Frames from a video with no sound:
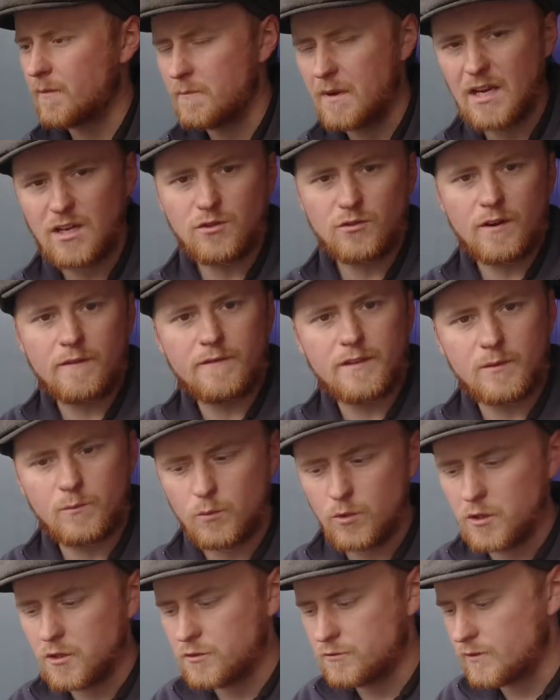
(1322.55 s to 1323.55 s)
make sure everything
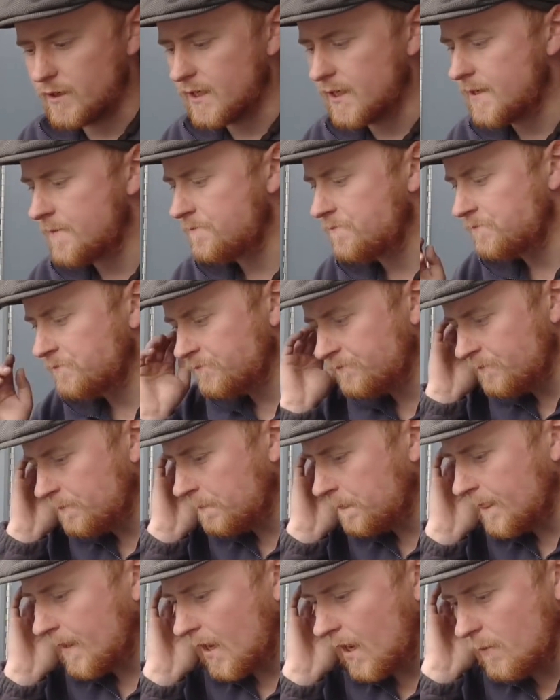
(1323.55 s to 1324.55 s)
works really.
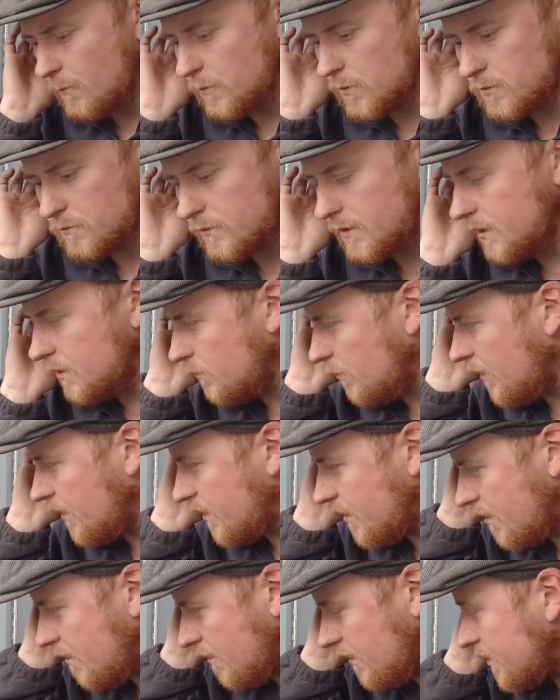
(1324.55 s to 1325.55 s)
And what's really quite
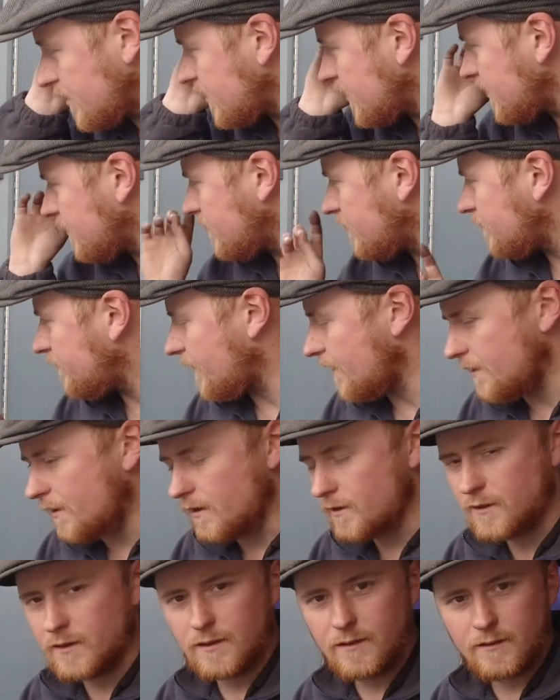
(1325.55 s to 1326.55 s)
nice is the fact that
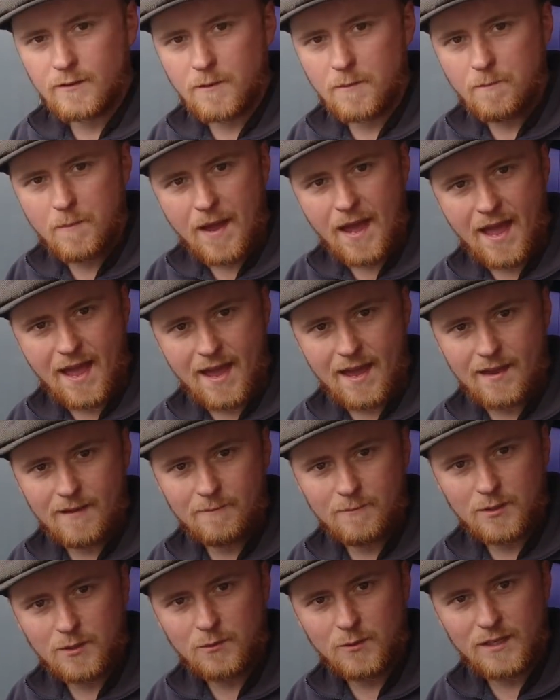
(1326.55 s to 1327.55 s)
I can compare
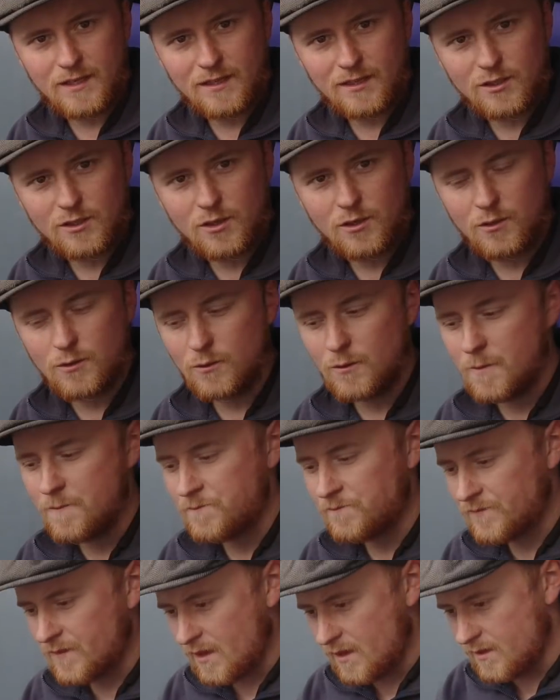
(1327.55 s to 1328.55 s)
between the two.
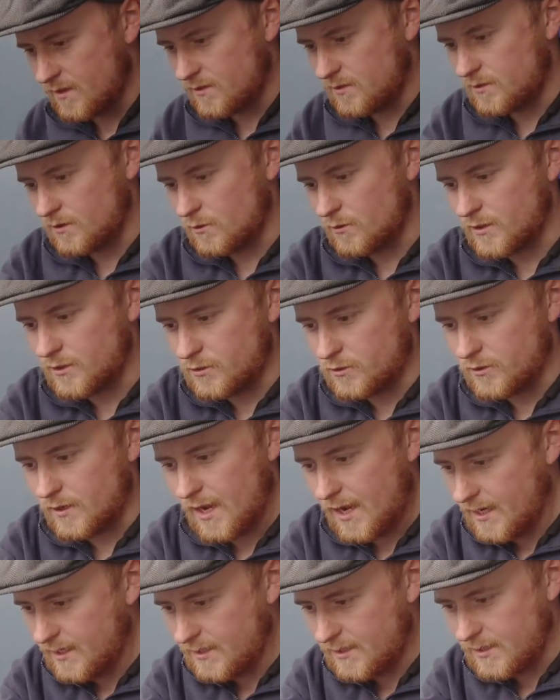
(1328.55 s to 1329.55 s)
This has only done
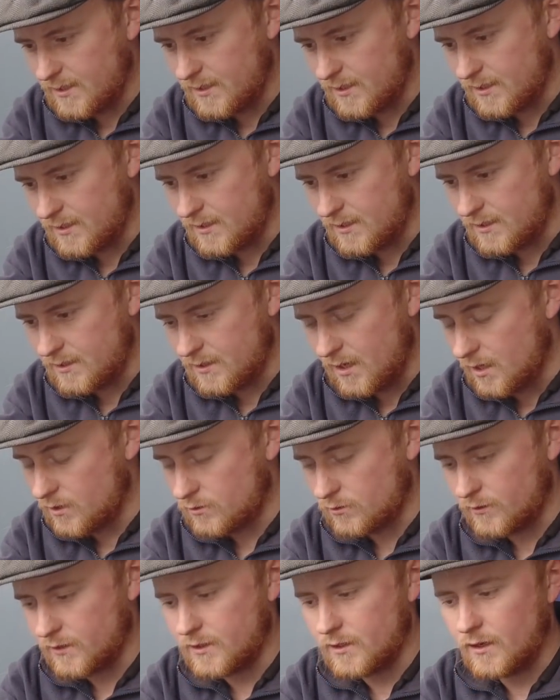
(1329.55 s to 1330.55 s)

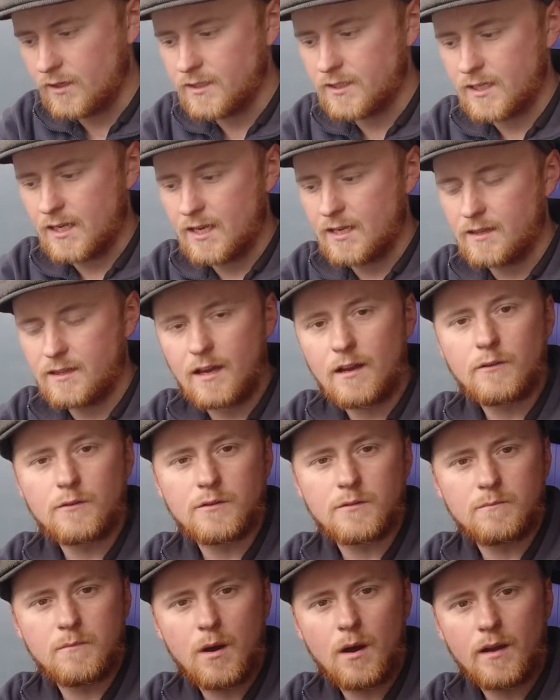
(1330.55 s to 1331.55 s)

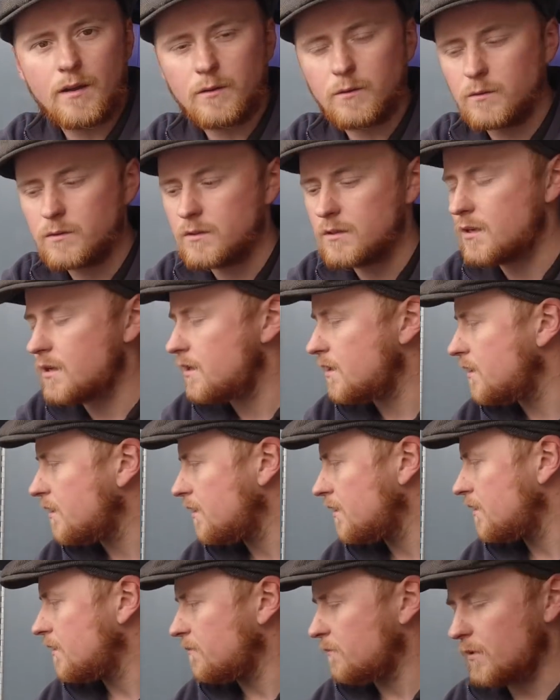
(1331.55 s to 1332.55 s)
98,000 miles,
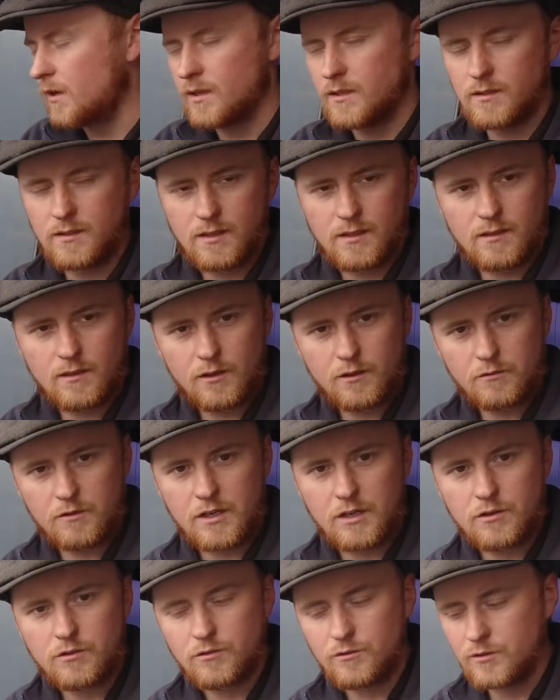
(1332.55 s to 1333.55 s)
mine's in the
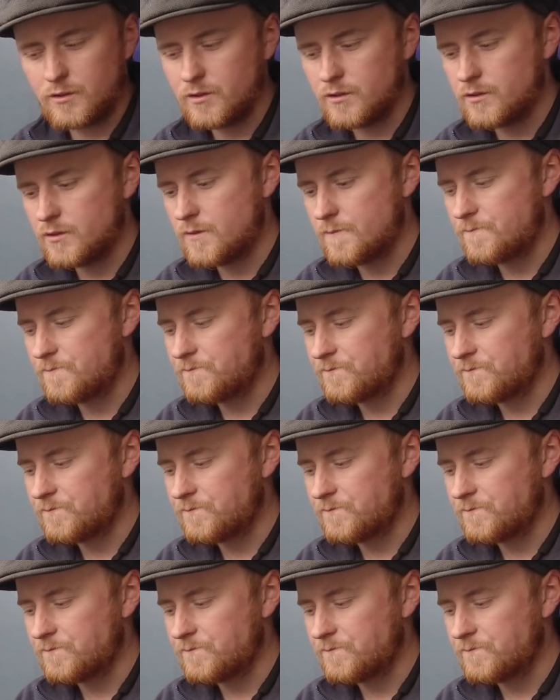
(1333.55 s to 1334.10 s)
300s.